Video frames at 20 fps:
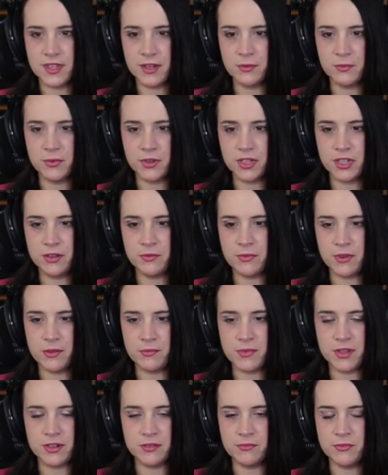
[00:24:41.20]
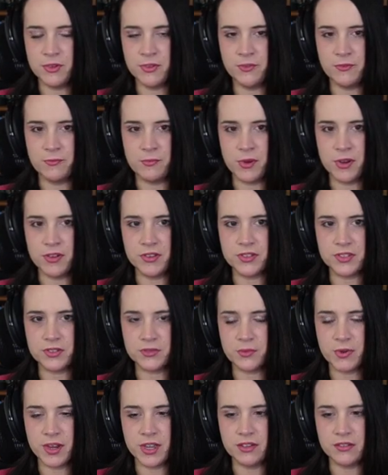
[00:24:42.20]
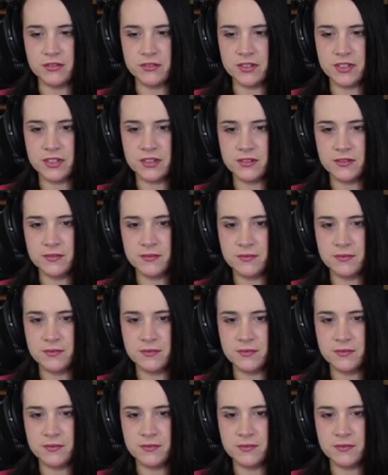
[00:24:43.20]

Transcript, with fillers: They really want me to move balls around.